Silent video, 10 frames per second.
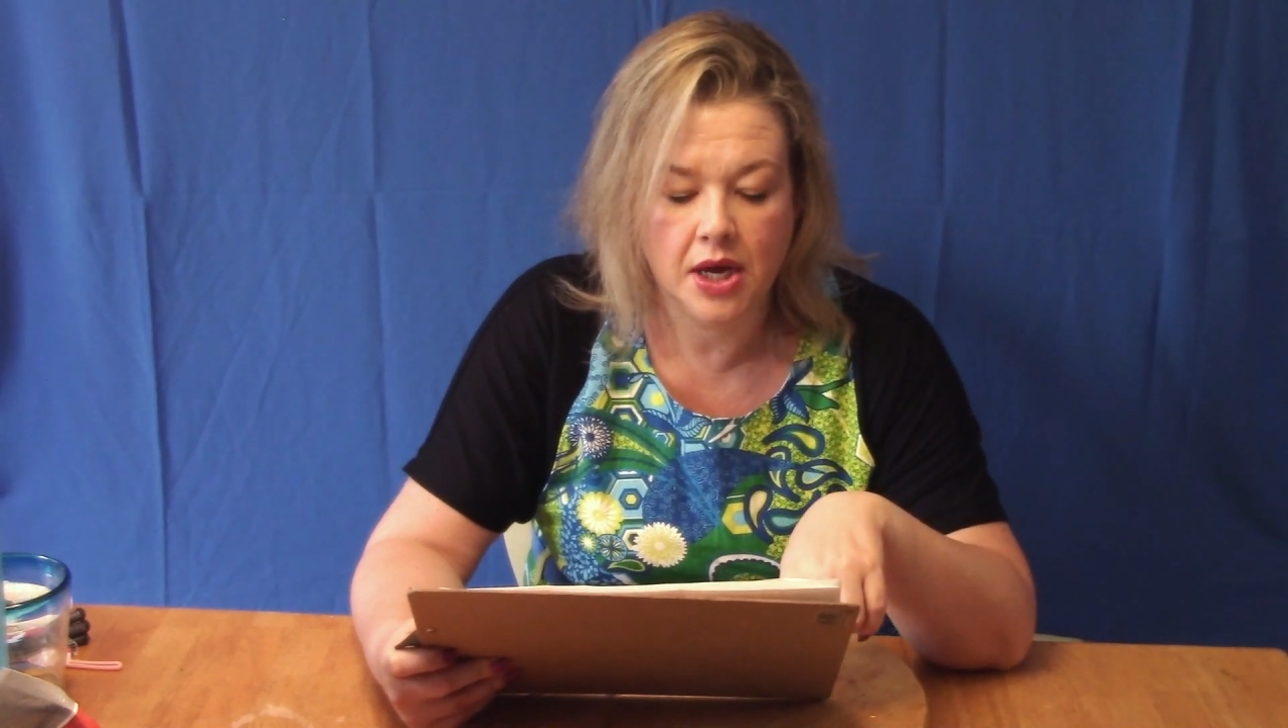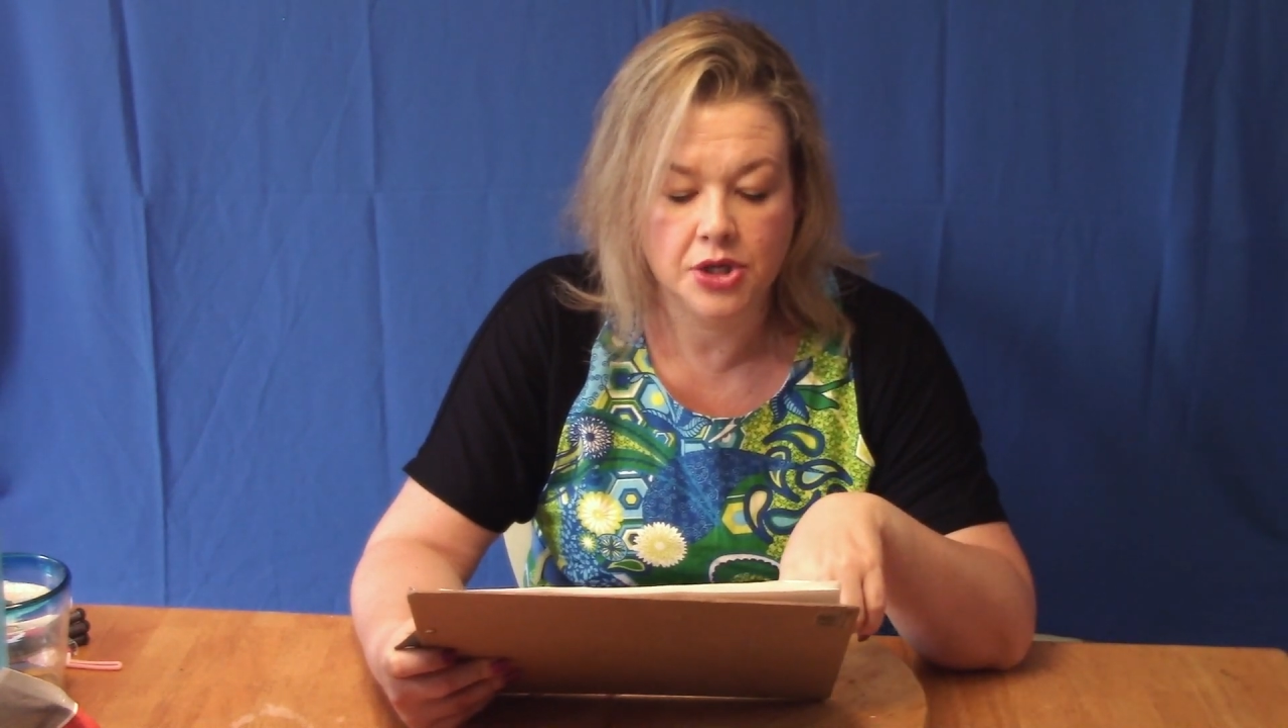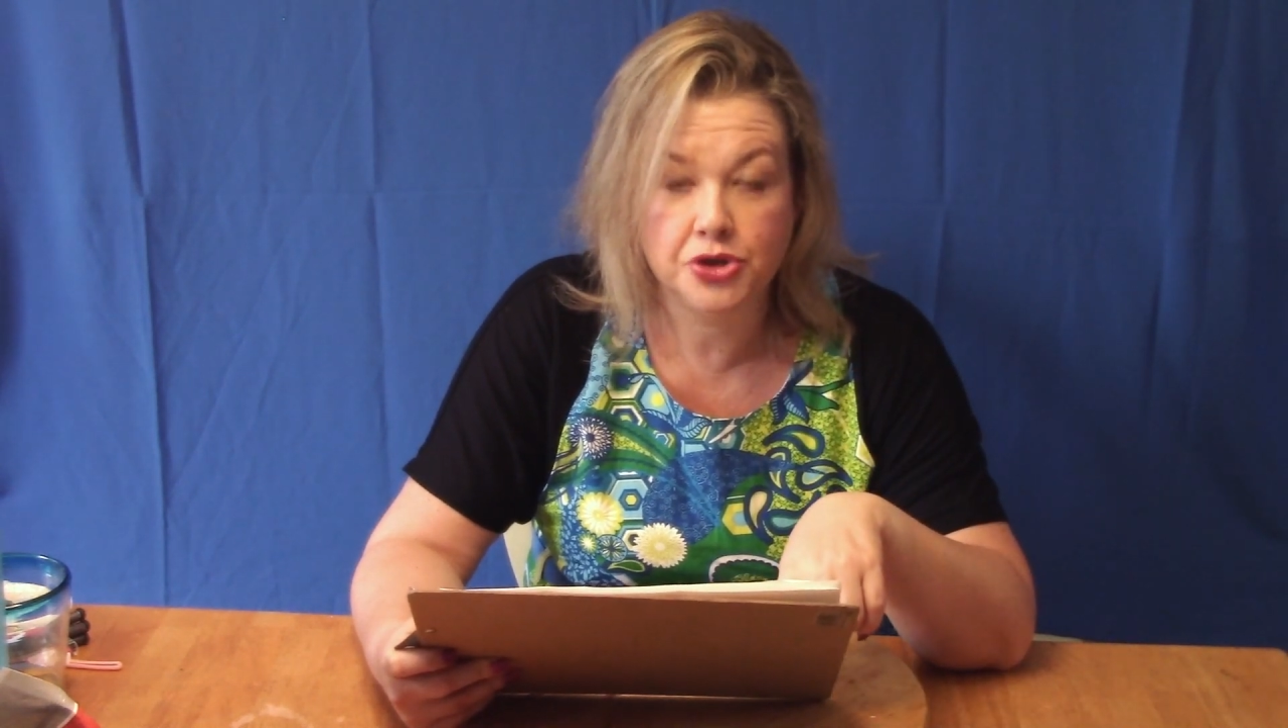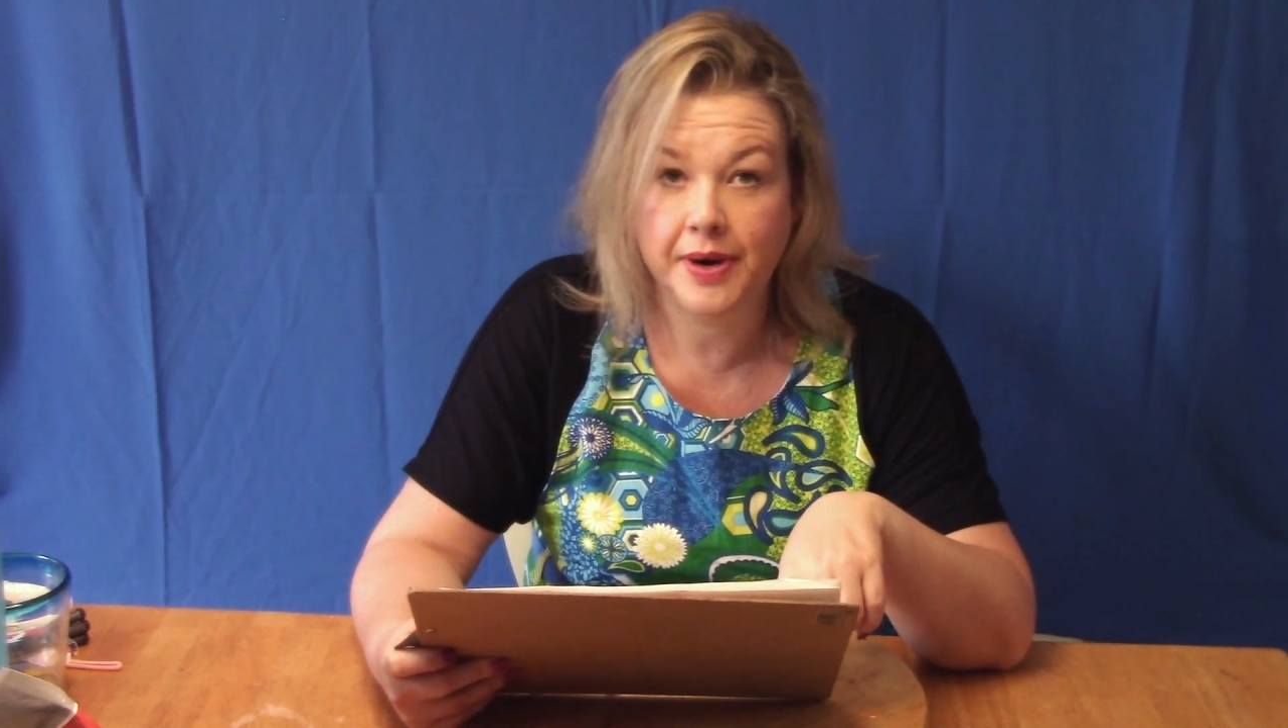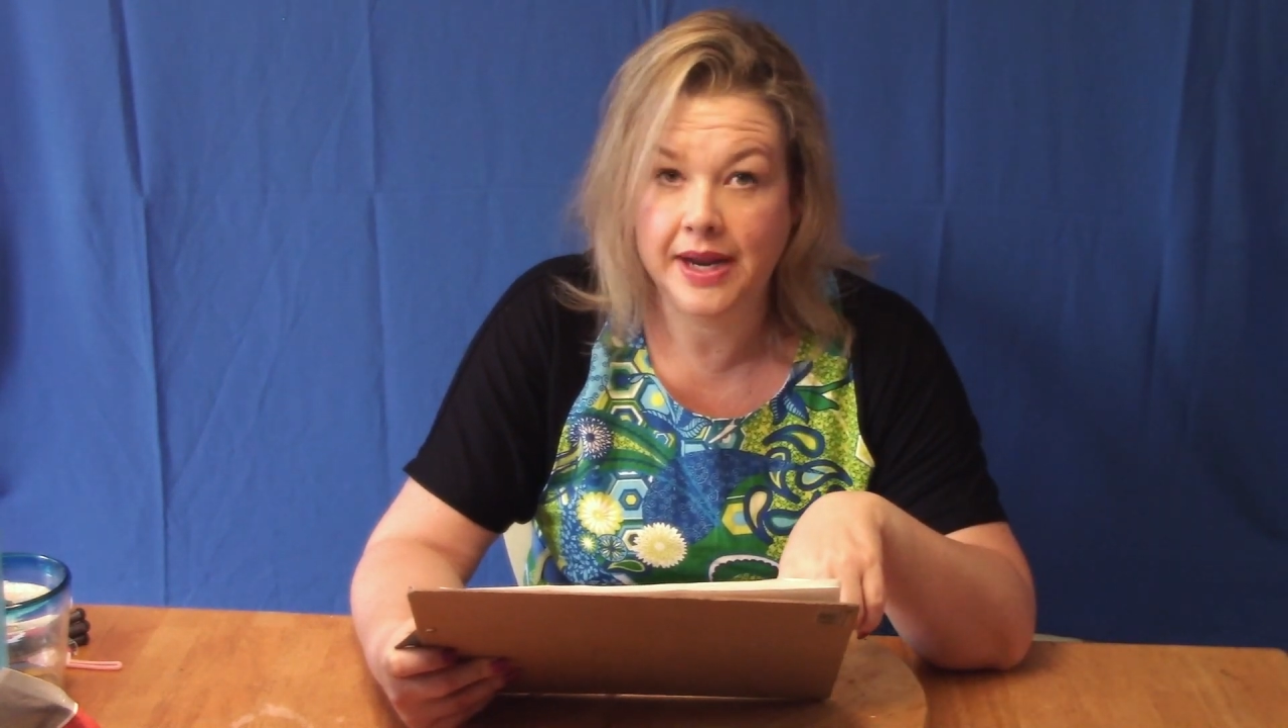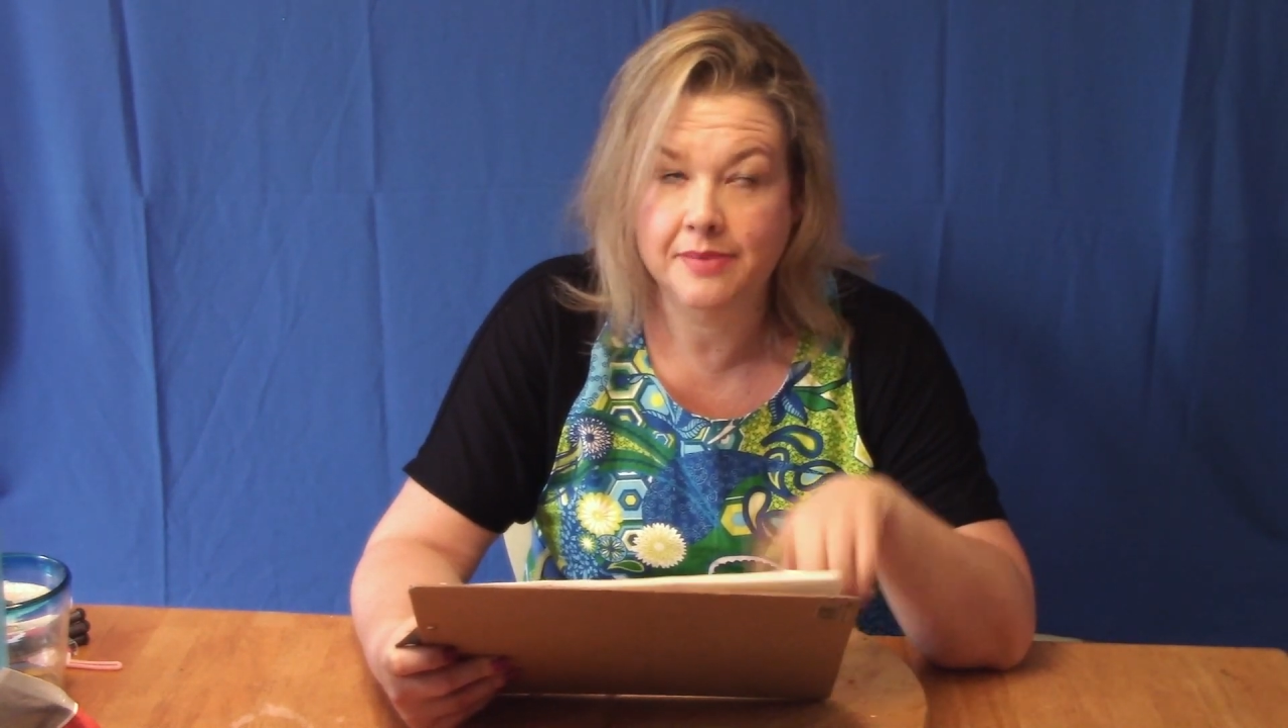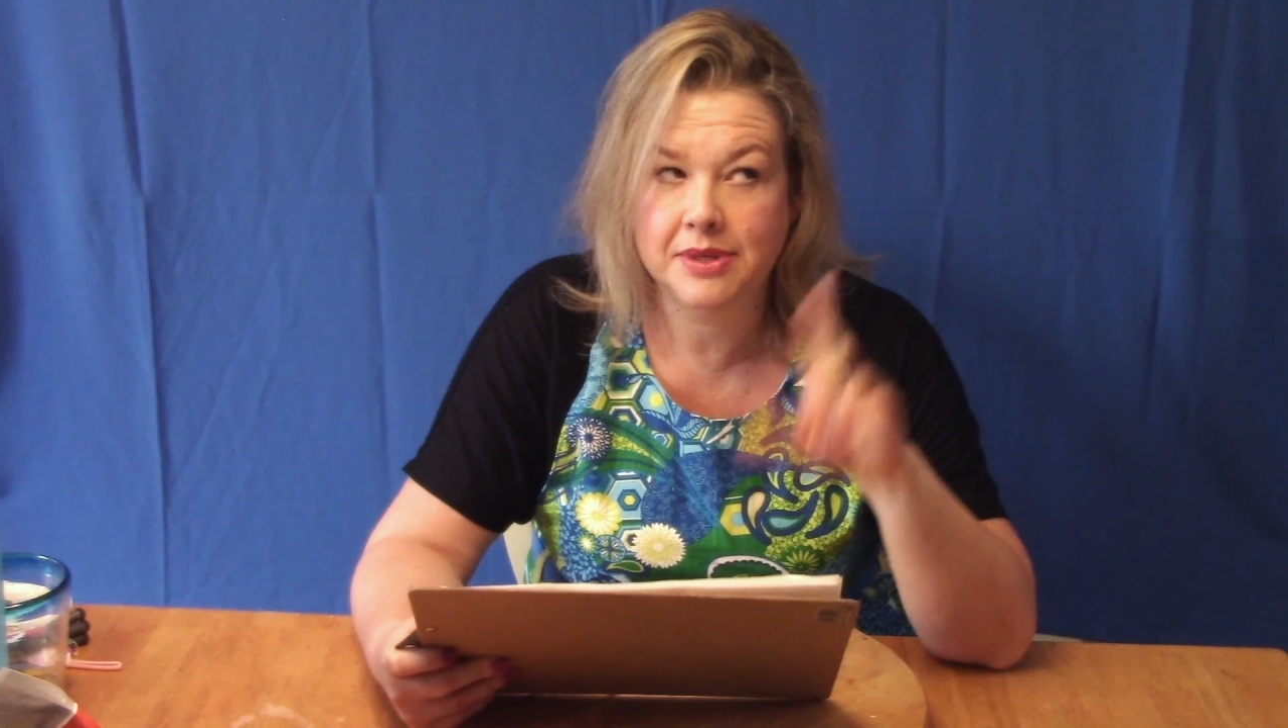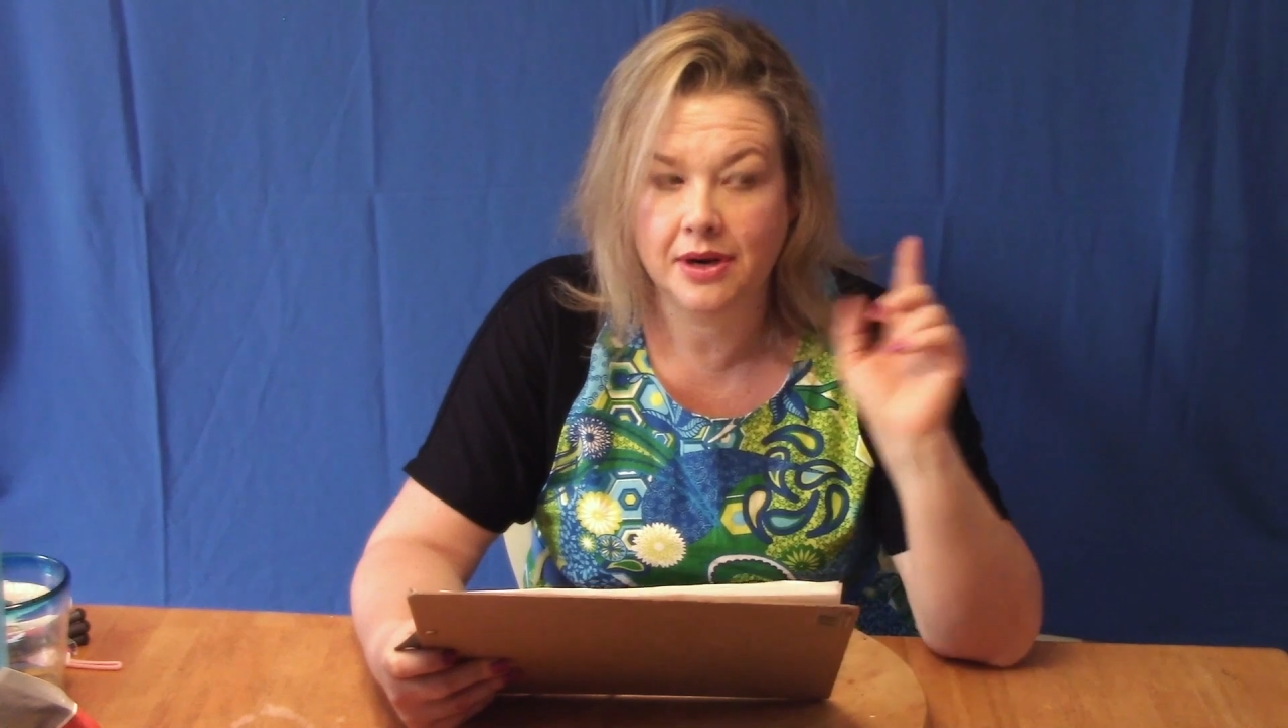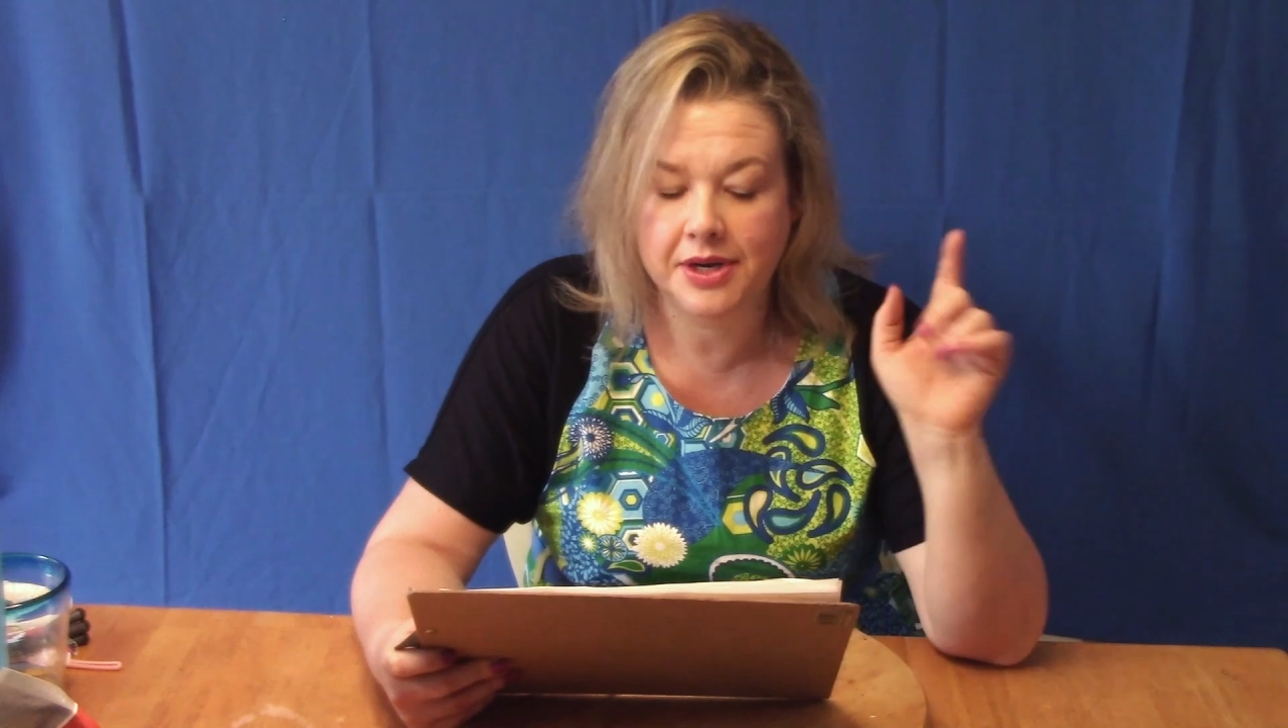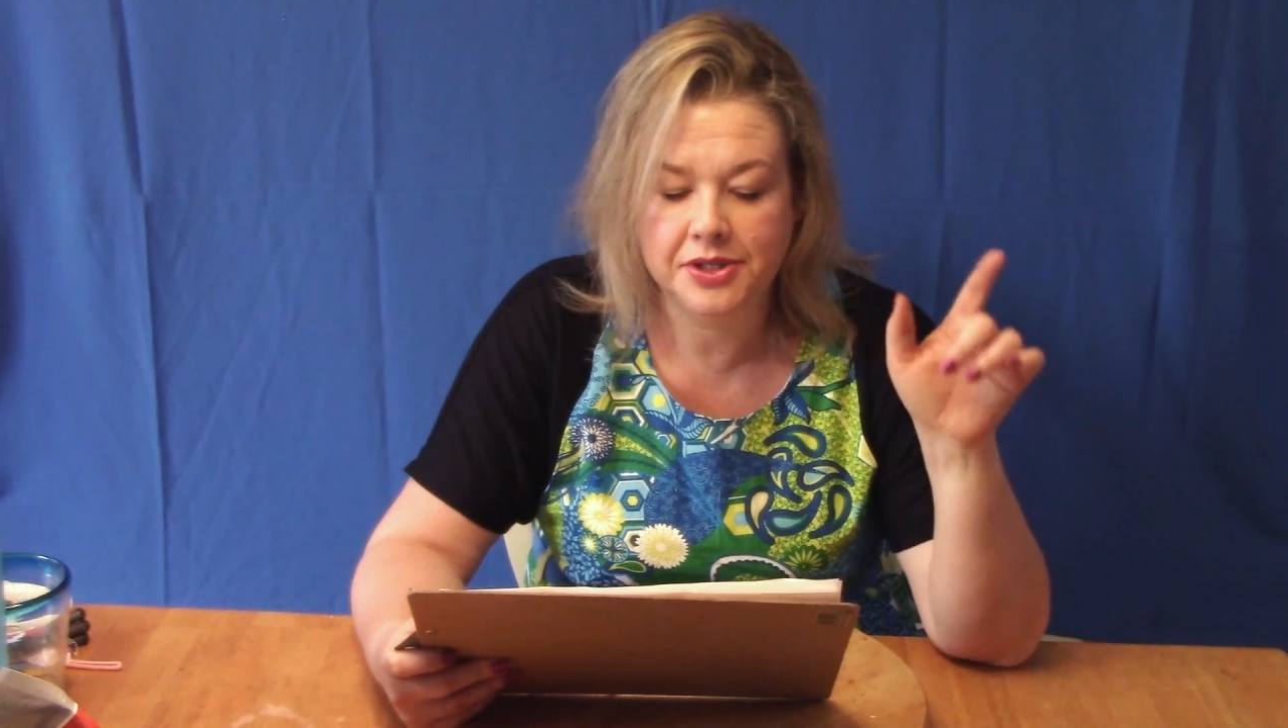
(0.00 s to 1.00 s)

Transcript: Geraniums, I already